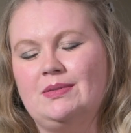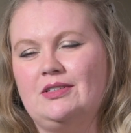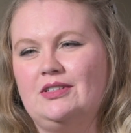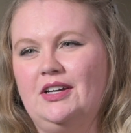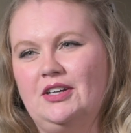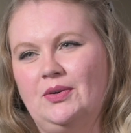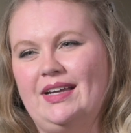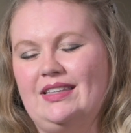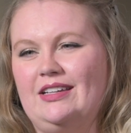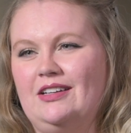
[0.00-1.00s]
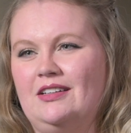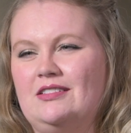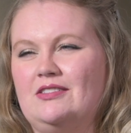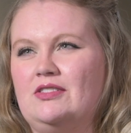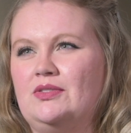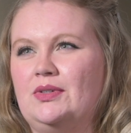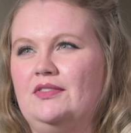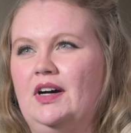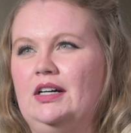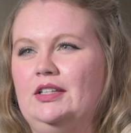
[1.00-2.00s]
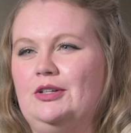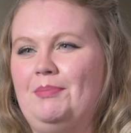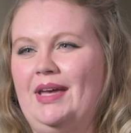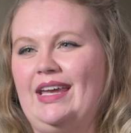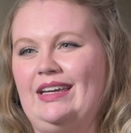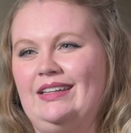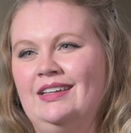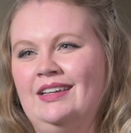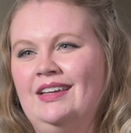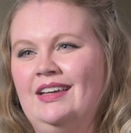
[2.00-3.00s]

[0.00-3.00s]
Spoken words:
but they're not quite there because there's a sort of hollow pain.